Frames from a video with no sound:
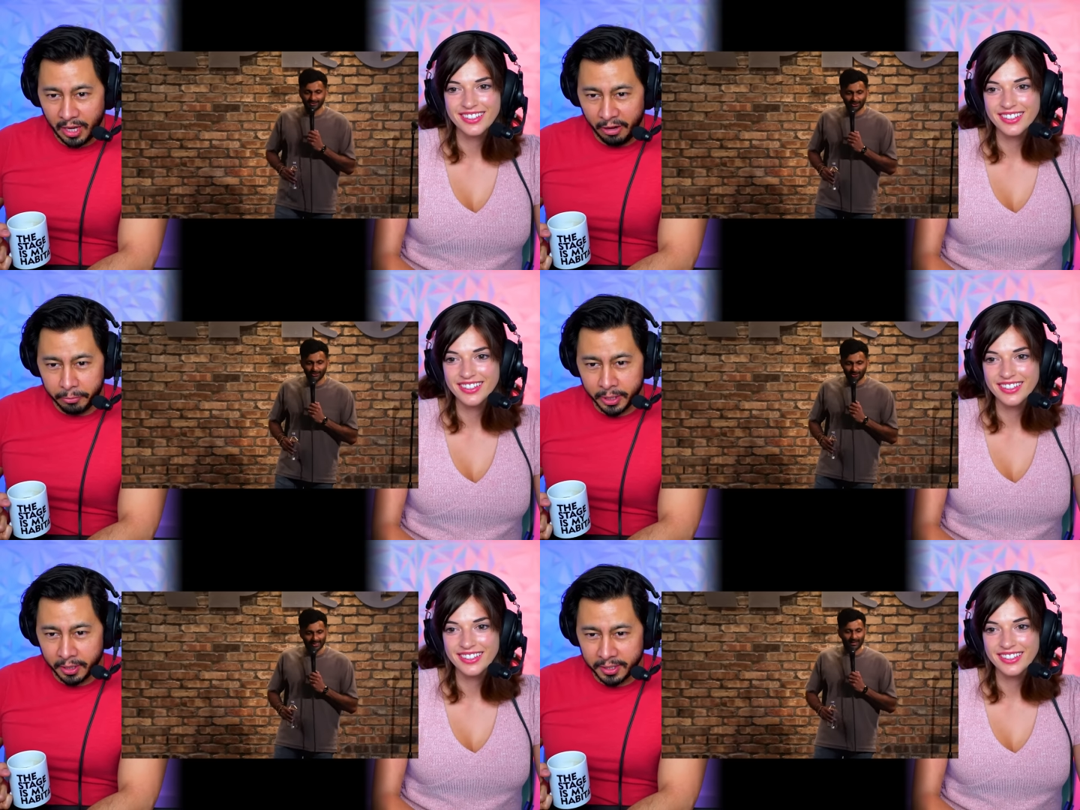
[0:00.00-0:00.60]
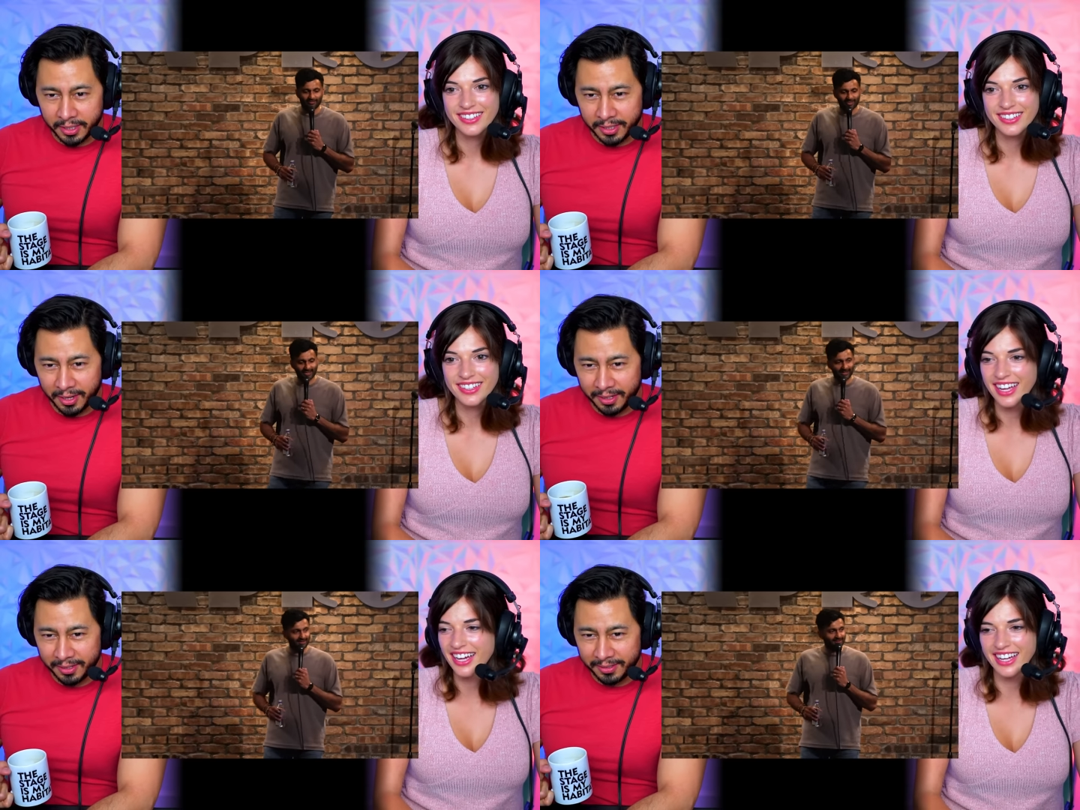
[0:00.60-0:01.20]
Speaker 1: Everybody
Speaker 2: on
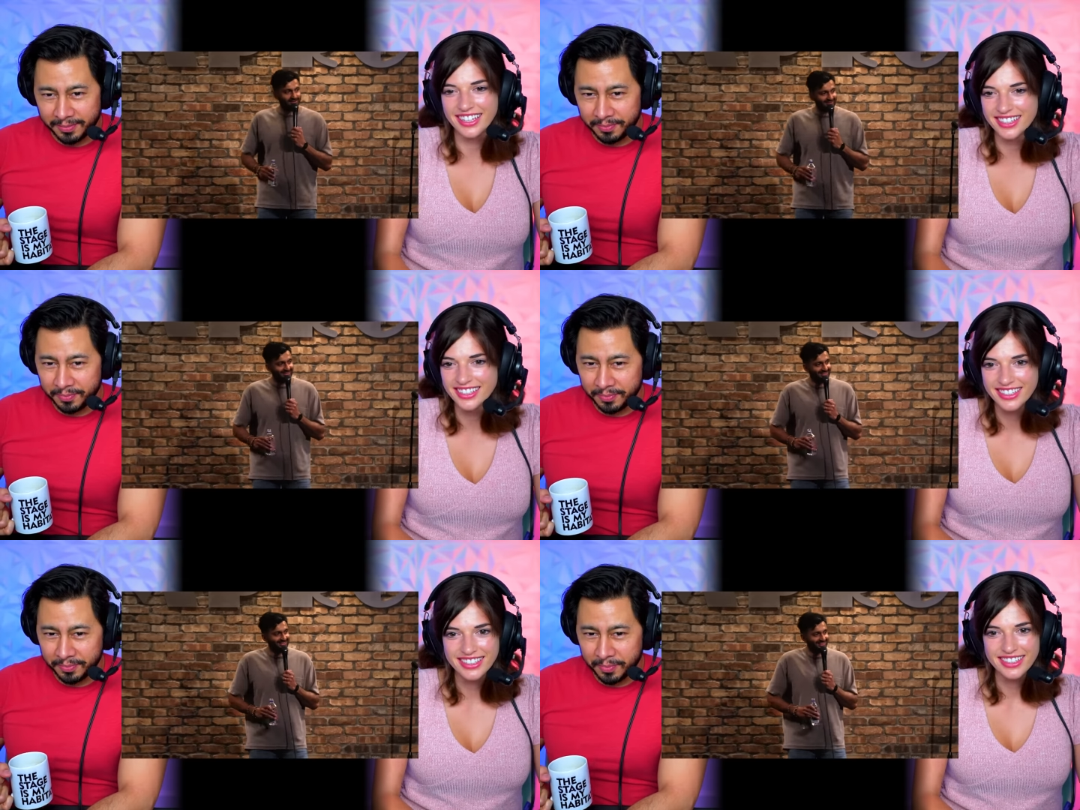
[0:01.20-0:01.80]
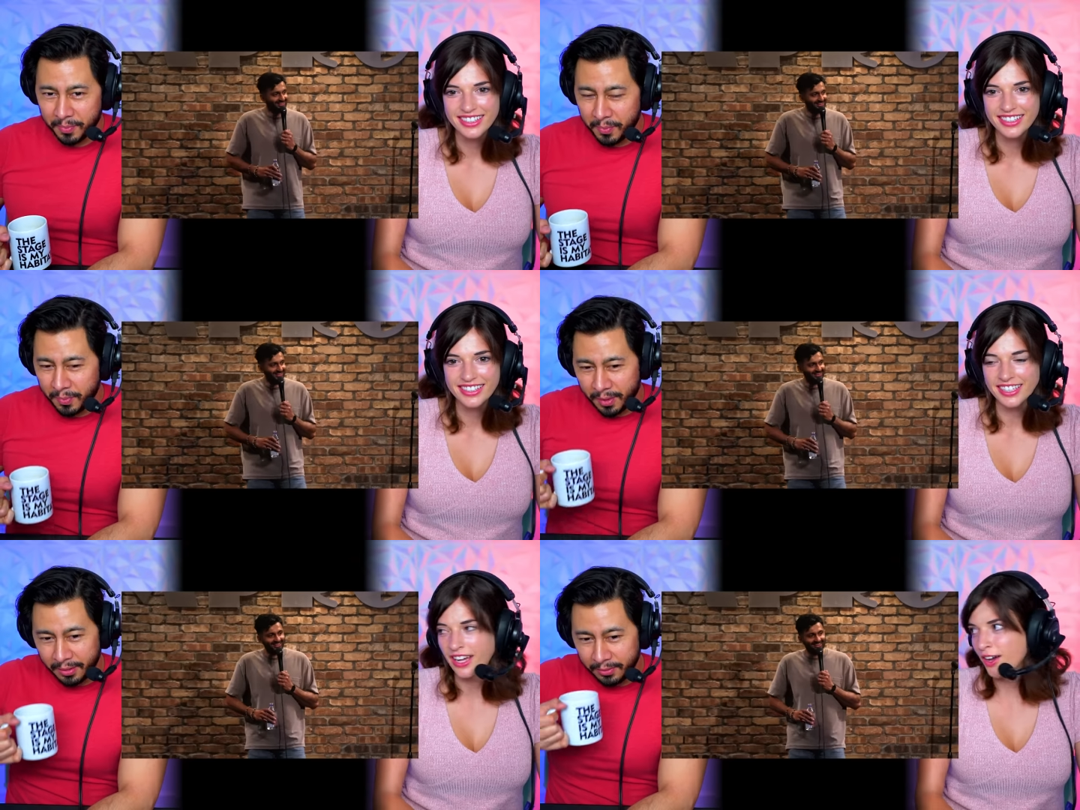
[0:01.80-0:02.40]
Speaker 1: TikTok.
Speaker 2: Yeah.
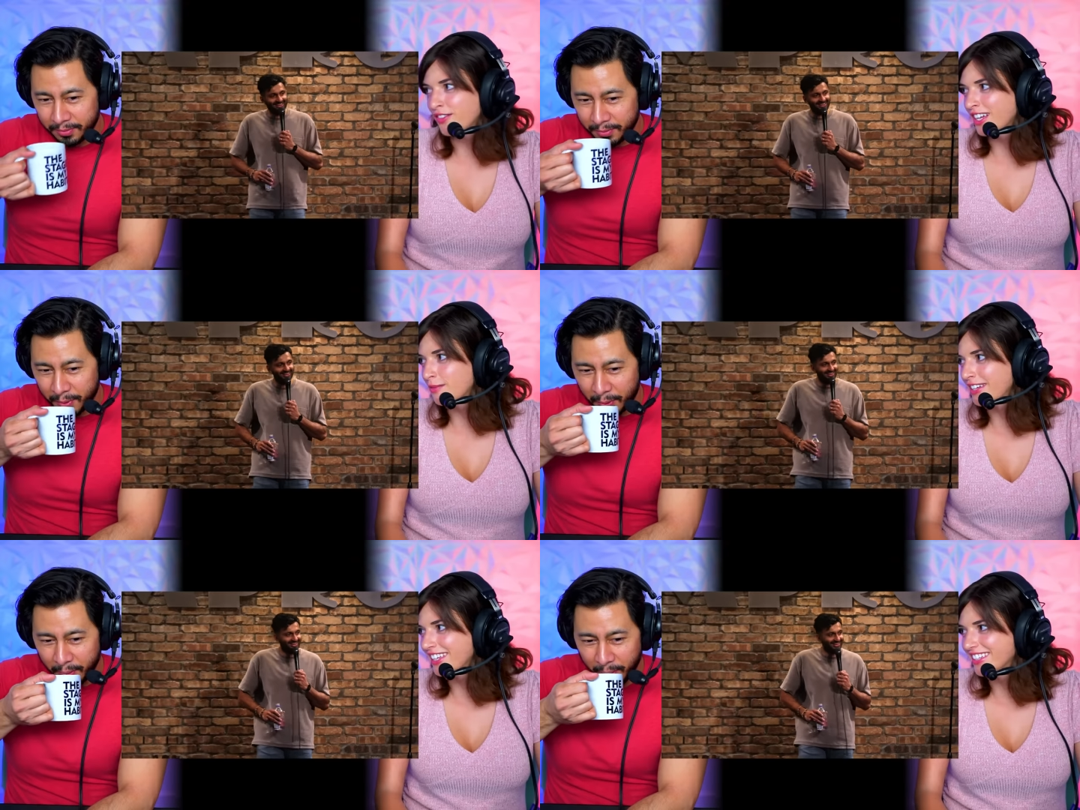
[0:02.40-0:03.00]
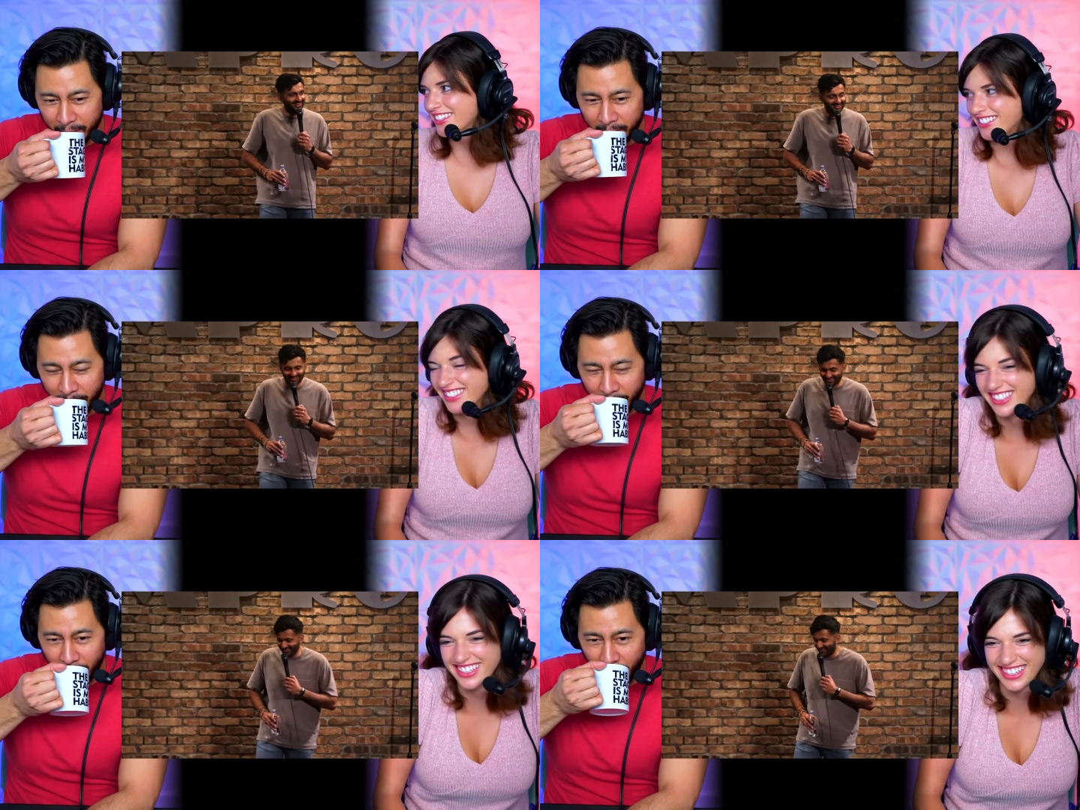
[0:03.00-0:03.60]
That's how I find comedians.
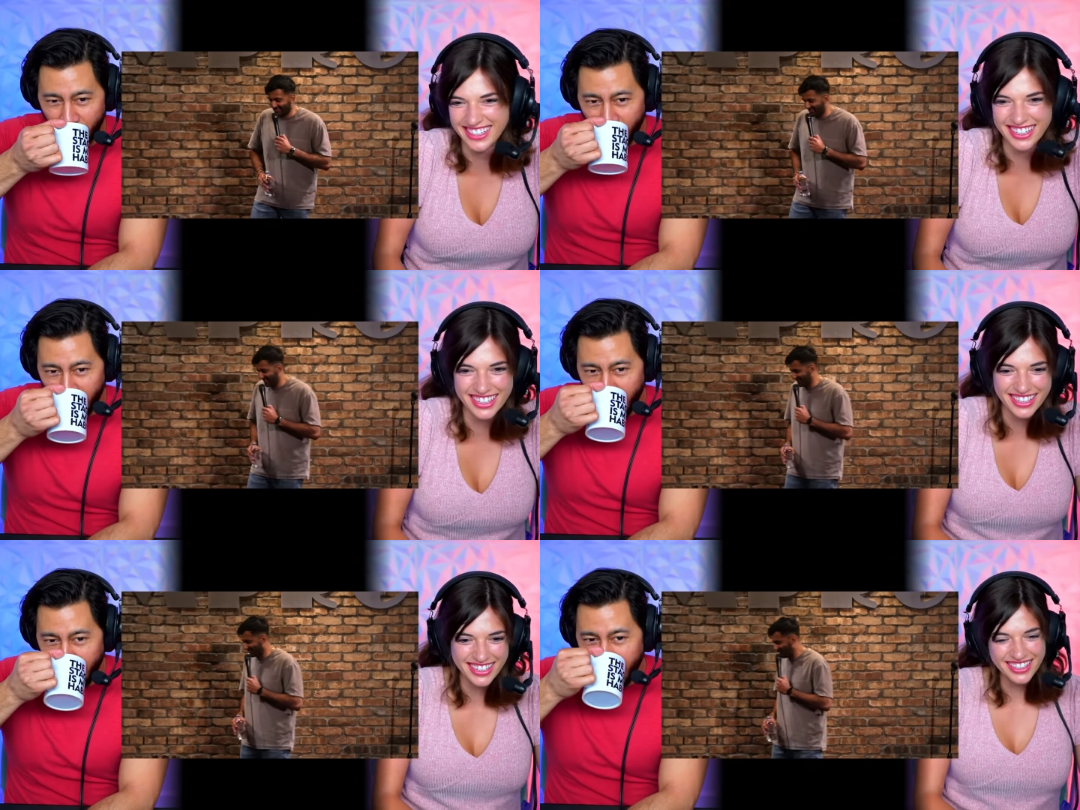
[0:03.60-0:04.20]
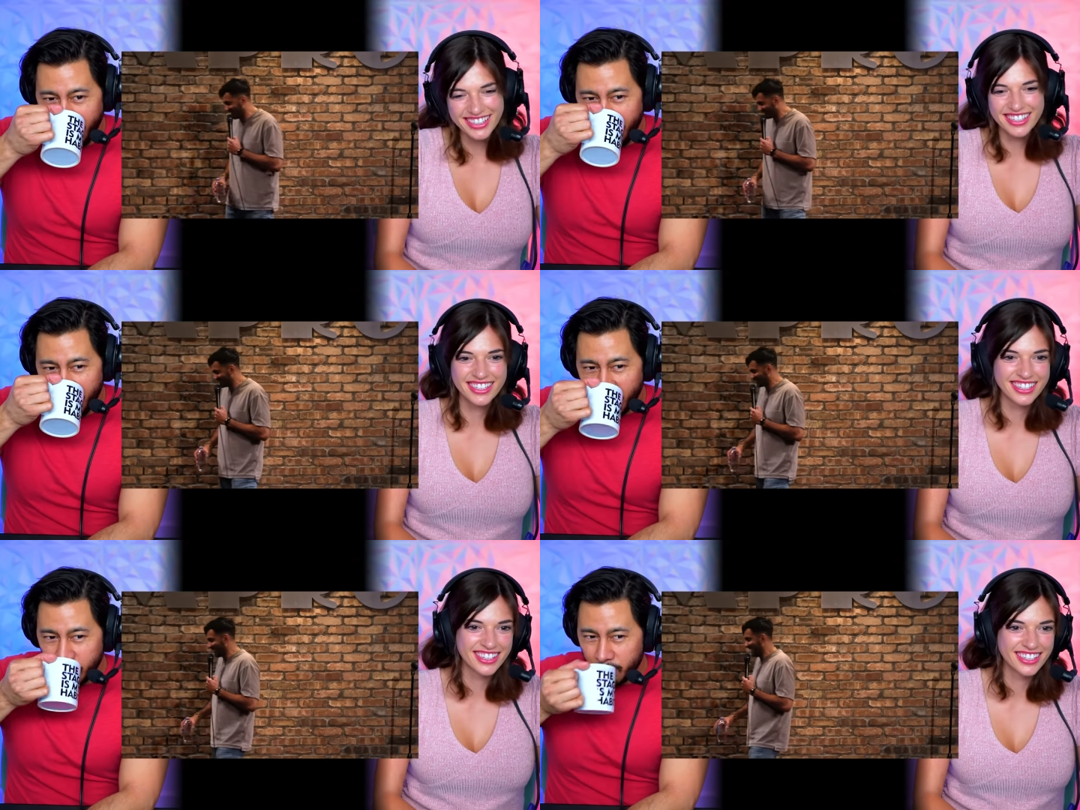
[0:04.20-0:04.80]
Yeah.
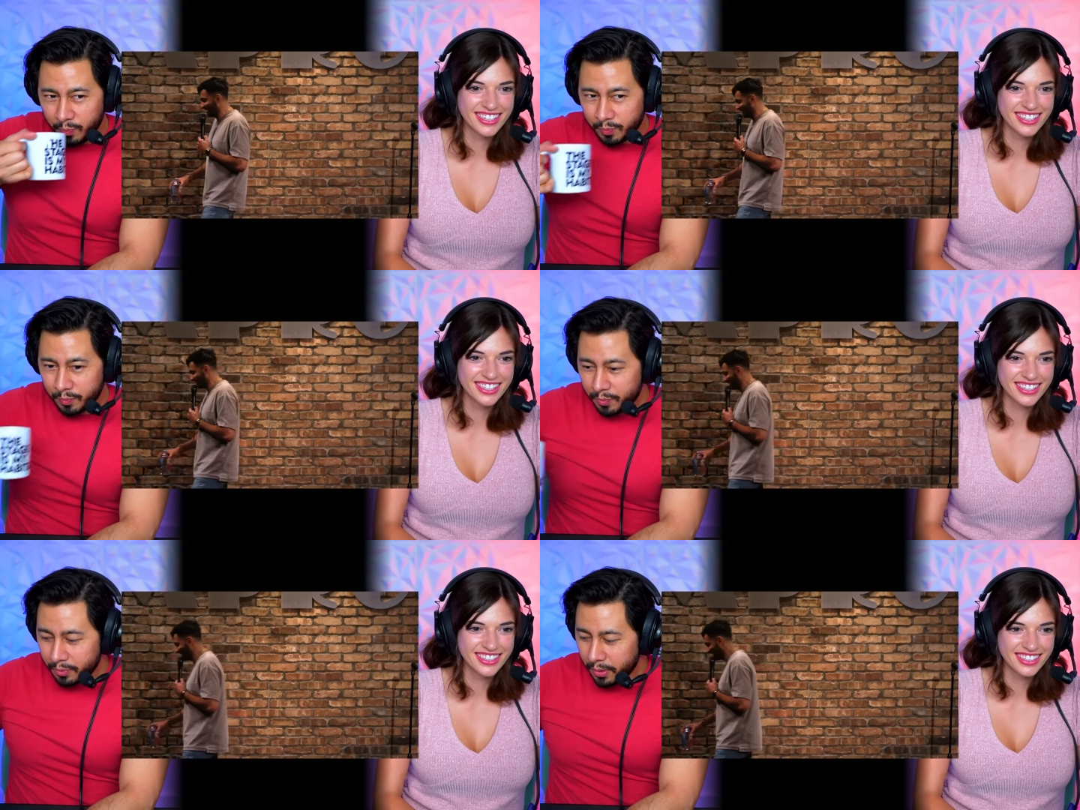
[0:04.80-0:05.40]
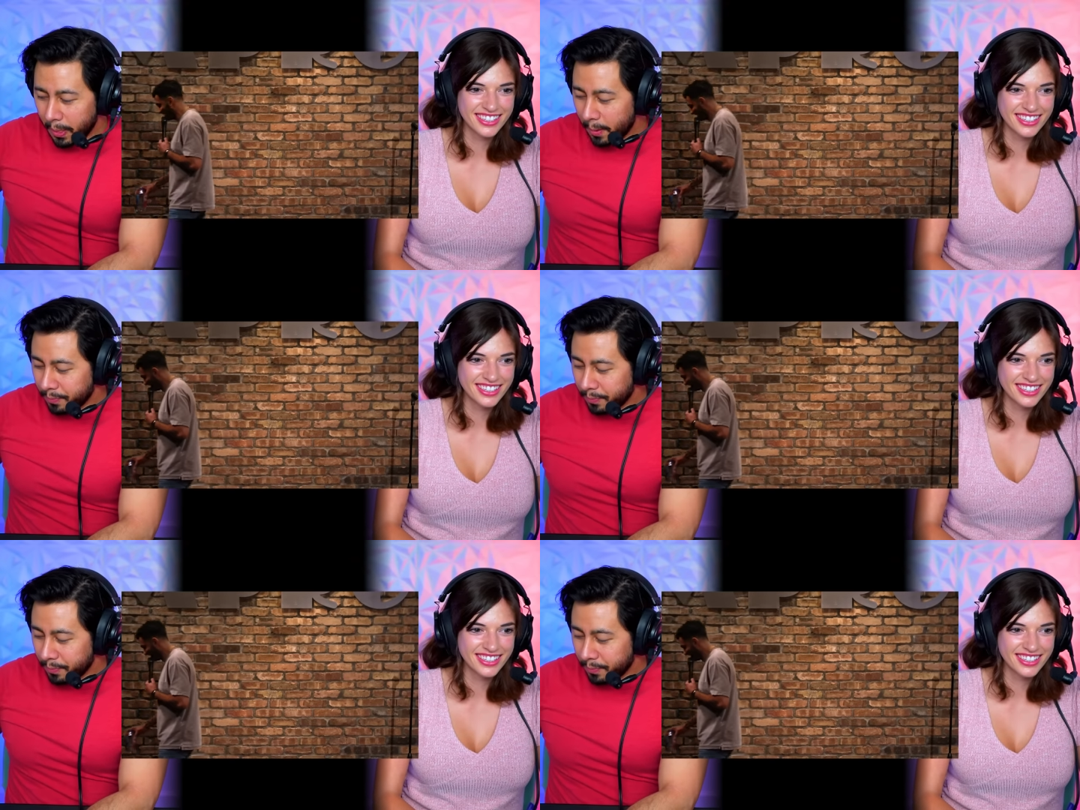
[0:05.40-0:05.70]
Speaker 1: That's sad as shit.